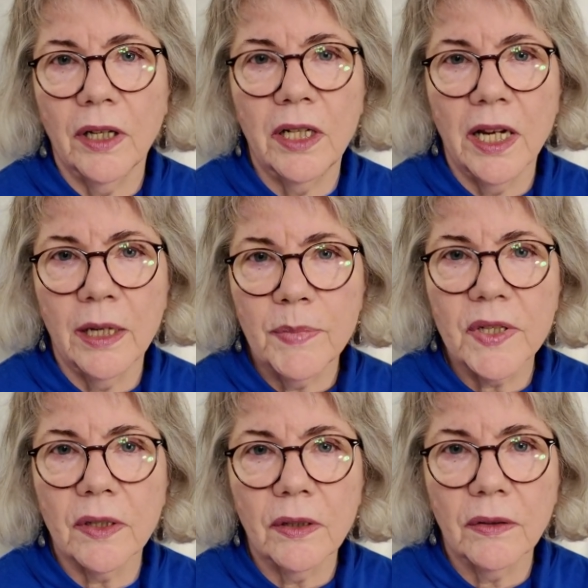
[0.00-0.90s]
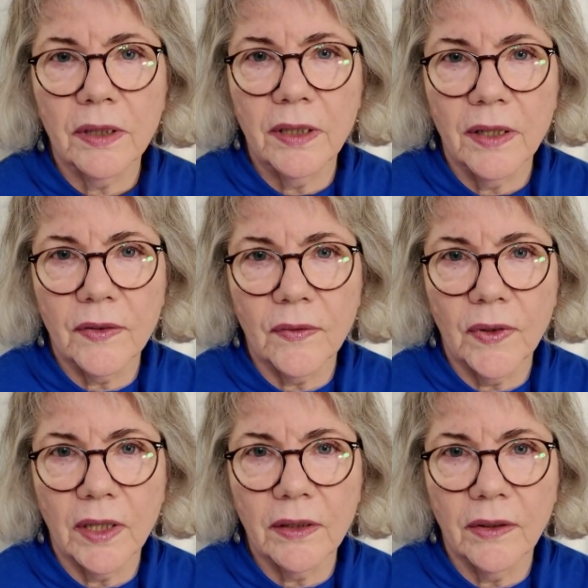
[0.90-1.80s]
It absolutely does
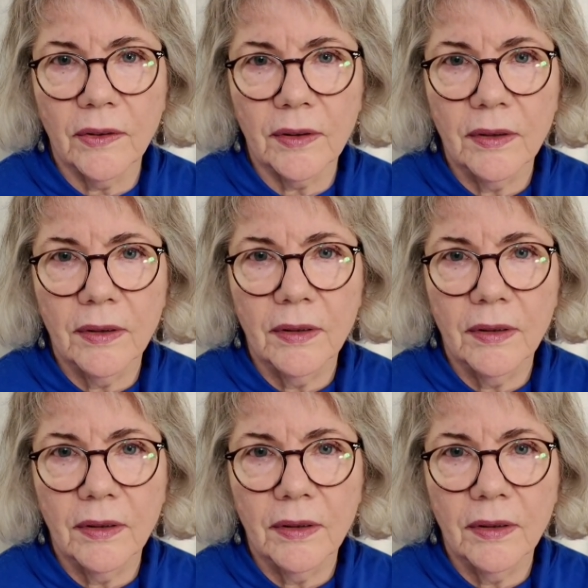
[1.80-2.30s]
affect us.